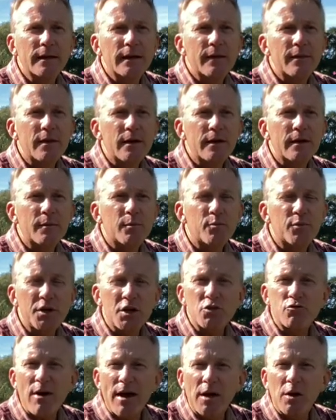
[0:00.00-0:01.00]
The
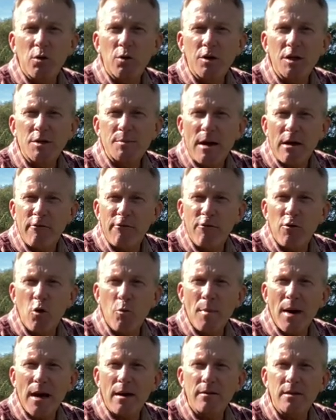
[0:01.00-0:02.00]
British record is about
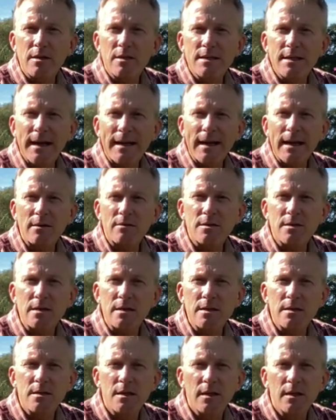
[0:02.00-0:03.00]
£4 and 10
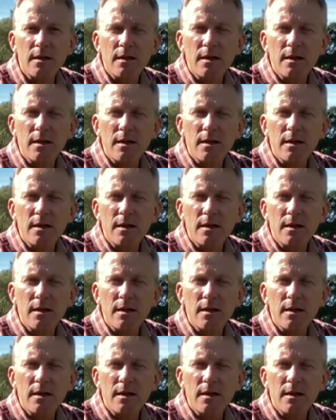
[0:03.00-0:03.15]
ounces.